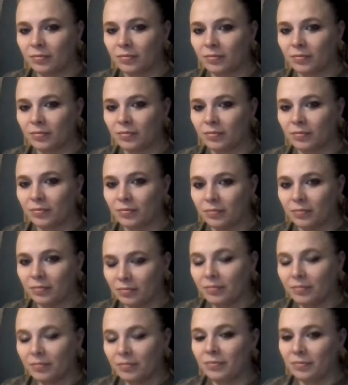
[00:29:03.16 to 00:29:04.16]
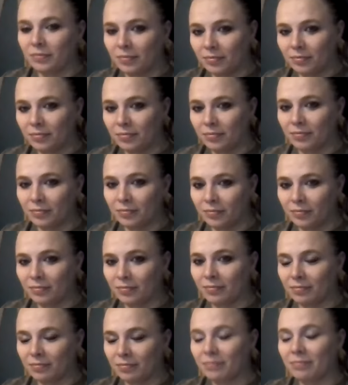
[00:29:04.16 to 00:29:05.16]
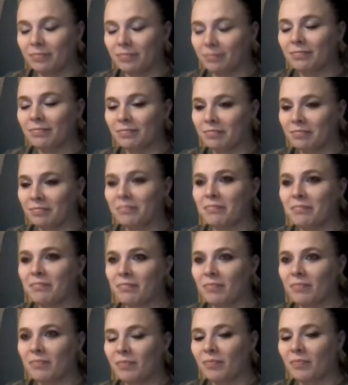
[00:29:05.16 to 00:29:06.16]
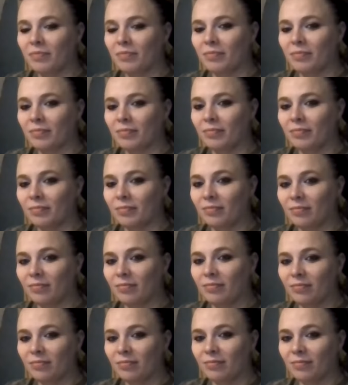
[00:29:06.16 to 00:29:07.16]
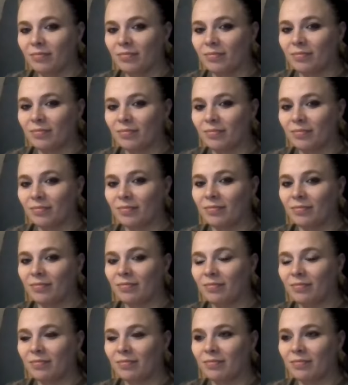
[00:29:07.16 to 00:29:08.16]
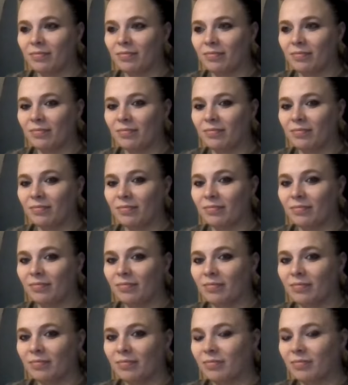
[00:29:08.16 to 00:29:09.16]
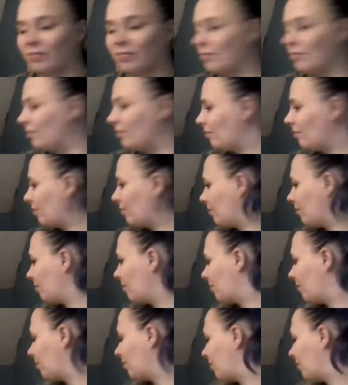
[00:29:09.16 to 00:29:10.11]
(silent)